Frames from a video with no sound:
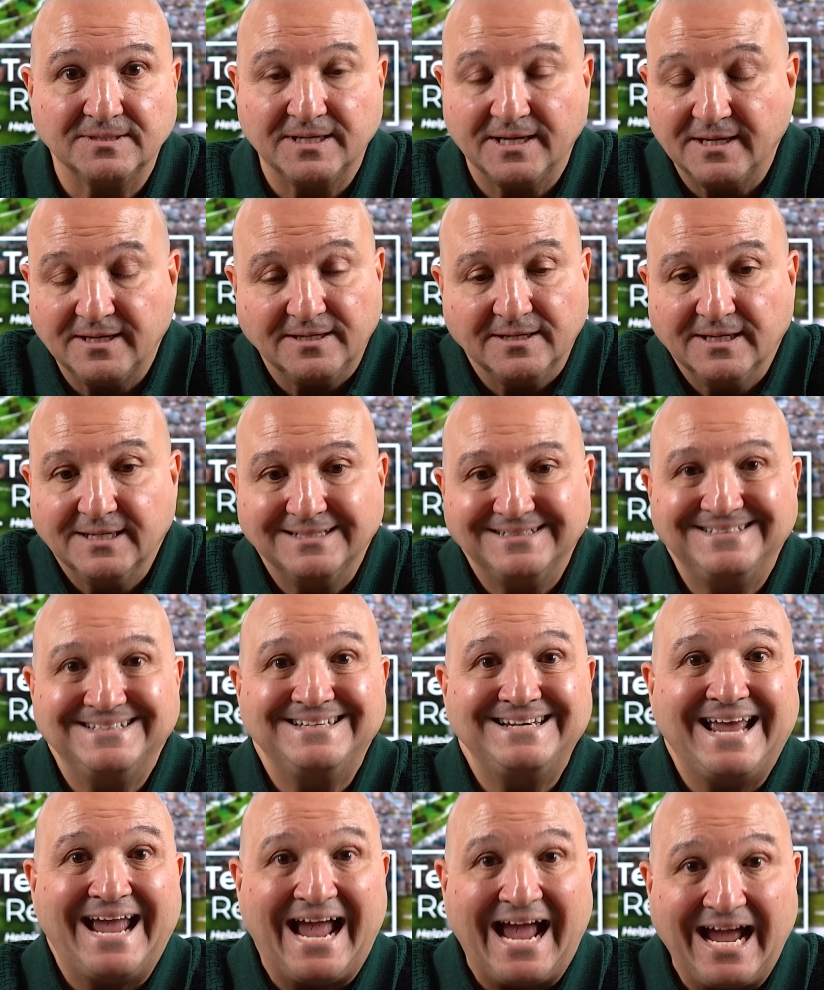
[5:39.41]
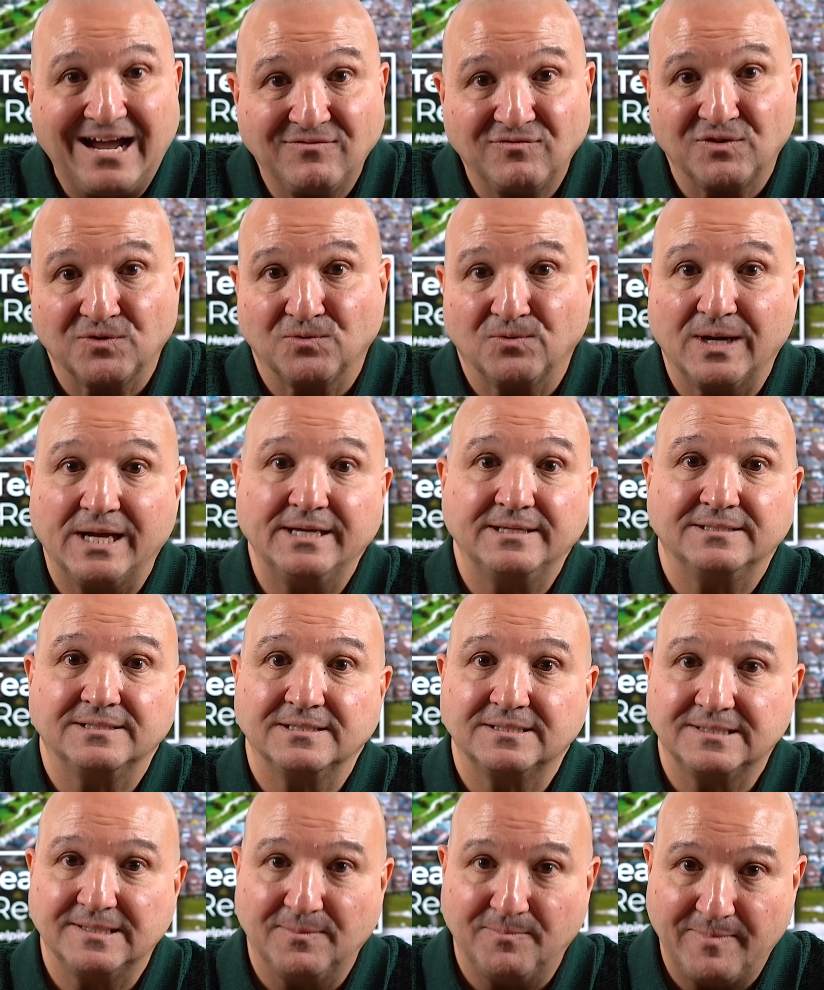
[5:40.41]
They didn't have a right
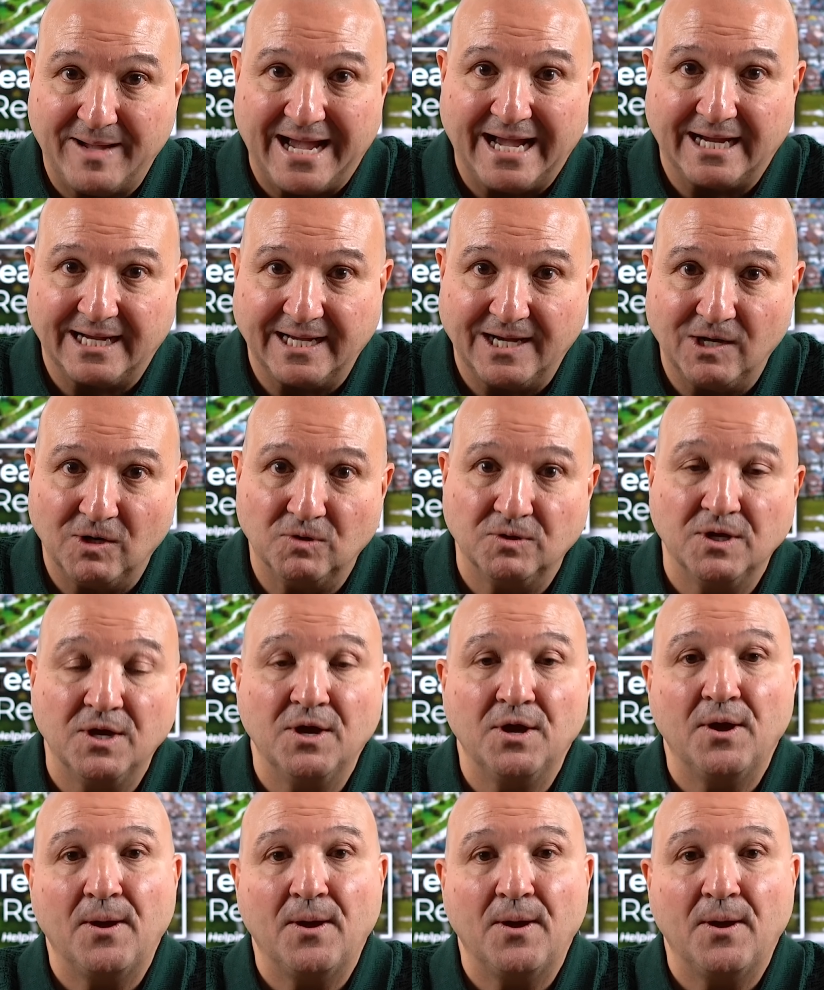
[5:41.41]
to back out